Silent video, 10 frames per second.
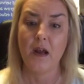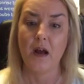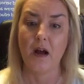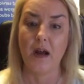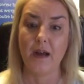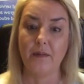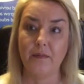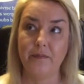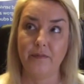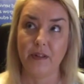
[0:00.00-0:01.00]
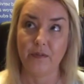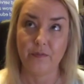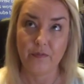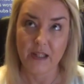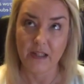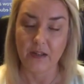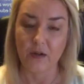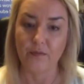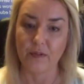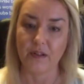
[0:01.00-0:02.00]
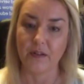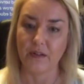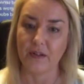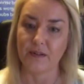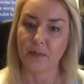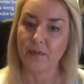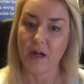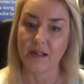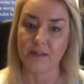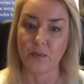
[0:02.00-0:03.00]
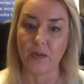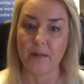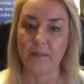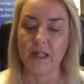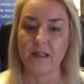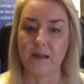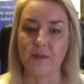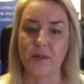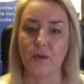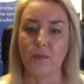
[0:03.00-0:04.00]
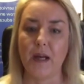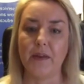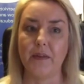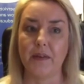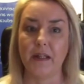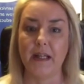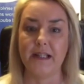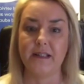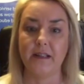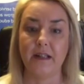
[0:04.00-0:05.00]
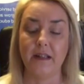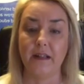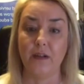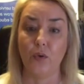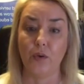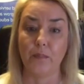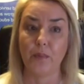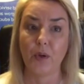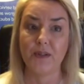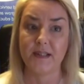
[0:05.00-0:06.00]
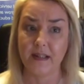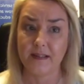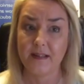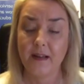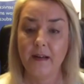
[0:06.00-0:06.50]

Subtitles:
I feel fairly confident that those providers will get picked up sooner rather than later in the audit process.